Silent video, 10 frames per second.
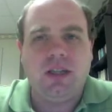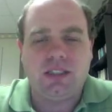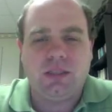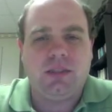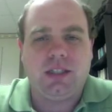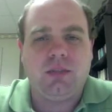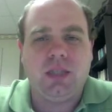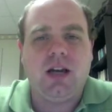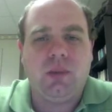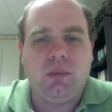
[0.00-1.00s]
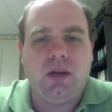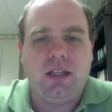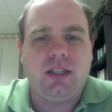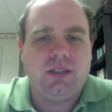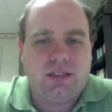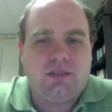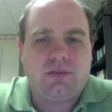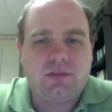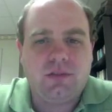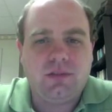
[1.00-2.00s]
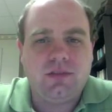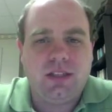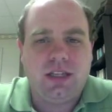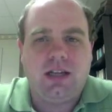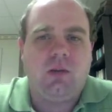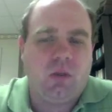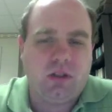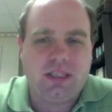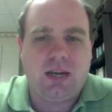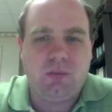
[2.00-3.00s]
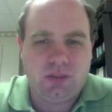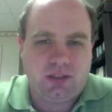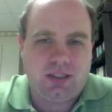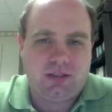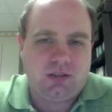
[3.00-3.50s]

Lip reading: the only way something can become a money is if it at one